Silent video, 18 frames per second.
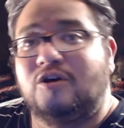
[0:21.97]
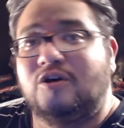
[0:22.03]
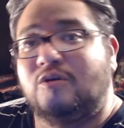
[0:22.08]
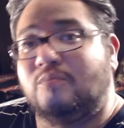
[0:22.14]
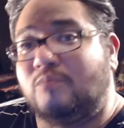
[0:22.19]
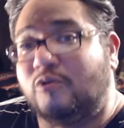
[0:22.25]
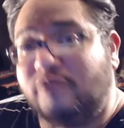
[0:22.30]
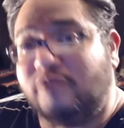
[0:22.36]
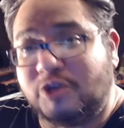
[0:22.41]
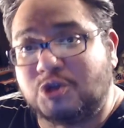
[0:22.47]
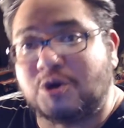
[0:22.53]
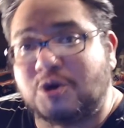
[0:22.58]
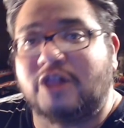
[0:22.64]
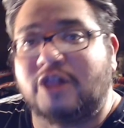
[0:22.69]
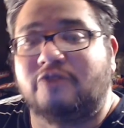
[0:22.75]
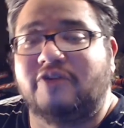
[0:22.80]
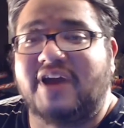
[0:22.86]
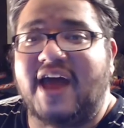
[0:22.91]
Movie
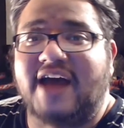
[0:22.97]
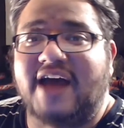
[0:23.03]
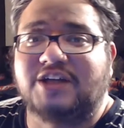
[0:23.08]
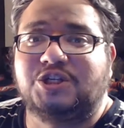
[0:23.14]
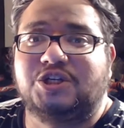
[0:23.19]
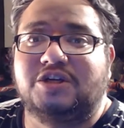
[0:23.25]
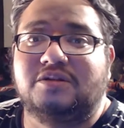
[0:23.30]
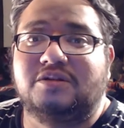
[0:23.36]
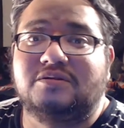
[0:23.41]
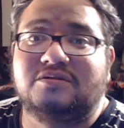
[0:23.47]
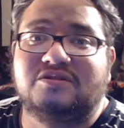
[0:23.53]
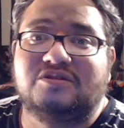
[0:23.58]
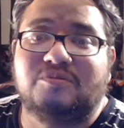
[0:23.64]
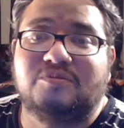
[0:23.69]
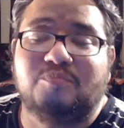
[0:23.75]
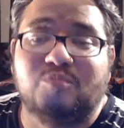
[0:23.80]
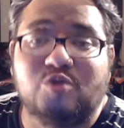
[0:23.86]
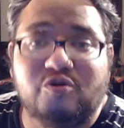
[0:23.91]
trailer reactions,
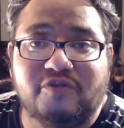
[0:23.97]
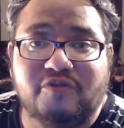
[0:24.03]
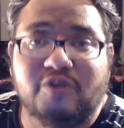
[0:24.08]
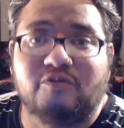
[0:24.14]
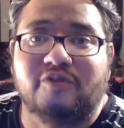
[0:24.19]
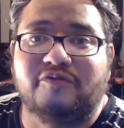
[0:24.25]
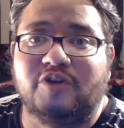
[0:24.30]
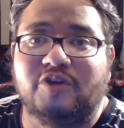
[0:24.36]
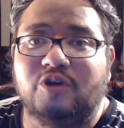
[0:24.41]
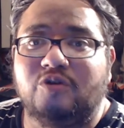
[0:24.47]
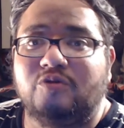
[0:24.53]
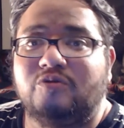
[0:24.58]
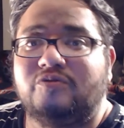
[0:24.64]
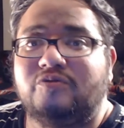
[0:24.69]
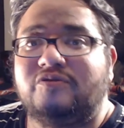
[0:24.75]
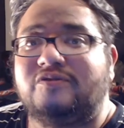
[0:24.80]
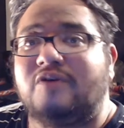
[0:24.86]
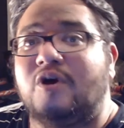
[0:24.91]
movie
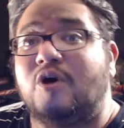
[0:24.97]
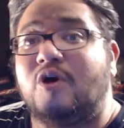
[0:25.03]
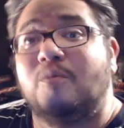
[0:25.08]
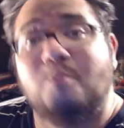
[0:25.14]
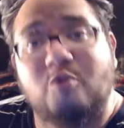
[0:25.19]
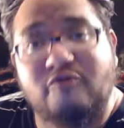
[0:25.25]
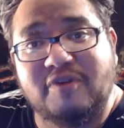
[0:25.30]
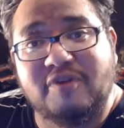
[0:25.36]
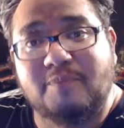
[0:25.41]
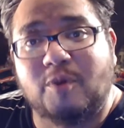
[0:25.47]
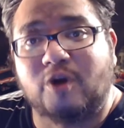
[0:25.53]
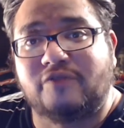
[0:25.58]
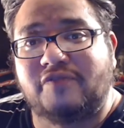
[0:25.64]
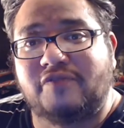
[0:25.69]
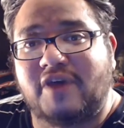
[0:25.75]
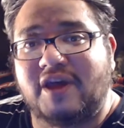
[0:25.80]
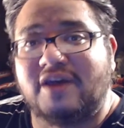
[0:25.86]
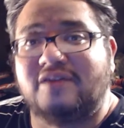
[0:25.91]
reviews, movie
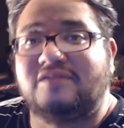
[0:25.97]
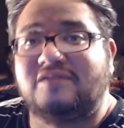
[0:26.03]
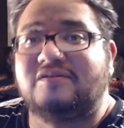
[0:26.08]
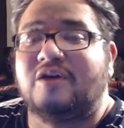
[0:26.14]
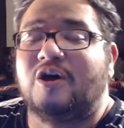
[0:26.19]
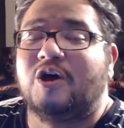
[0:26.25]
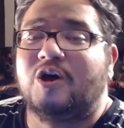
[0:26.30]
birthdays,